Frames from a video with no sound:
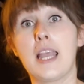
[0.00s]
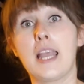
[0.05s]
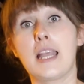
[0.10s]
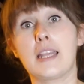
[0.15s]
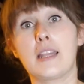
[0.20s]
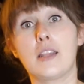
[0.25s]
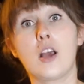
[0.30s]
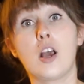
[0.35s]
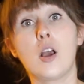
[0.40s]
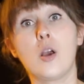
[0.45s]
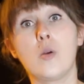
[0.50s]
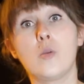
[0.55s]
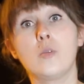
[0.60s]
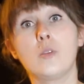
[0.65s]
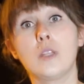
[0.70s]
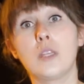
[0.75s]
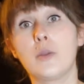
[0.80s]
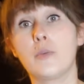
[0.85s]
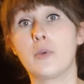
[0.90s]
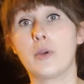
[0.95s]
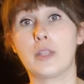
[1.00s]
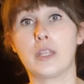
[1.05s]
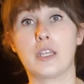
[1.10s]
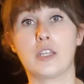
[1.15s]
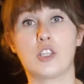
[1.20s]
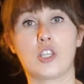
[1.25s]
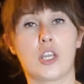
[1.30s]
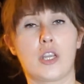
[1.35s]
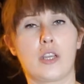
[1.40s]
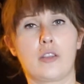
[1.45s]
Not only will they
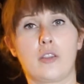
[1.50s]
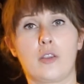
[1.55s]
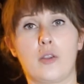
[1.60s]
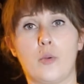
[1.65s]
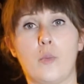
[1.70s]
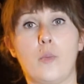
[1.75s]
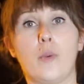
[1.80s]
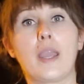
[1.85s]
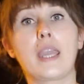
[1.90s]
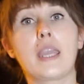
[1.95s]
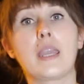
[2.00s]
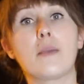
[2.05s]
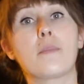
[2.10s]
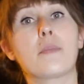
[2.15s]
check their weight,